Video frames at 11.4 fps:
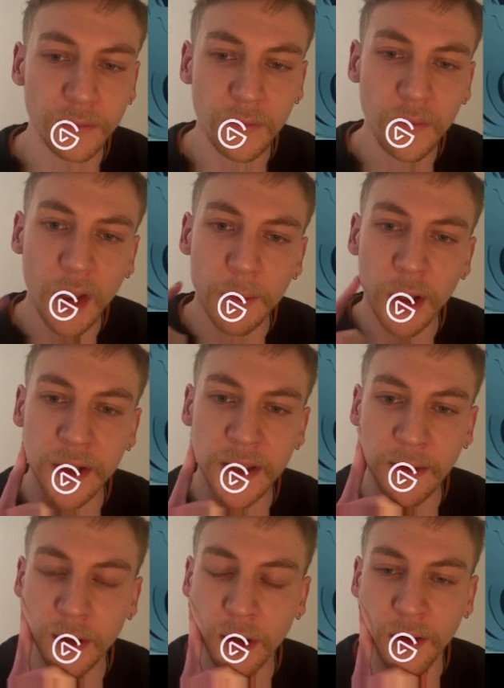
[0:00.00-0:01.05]
Because I have
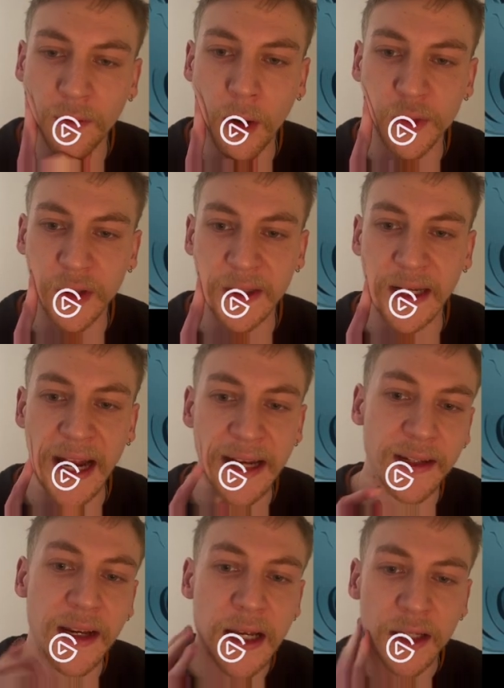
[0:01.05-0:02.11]
a lot of options in hand.
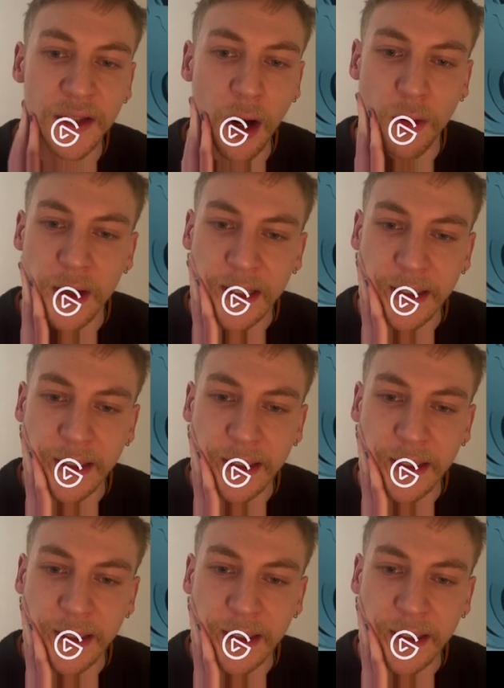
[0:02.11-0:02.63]
So,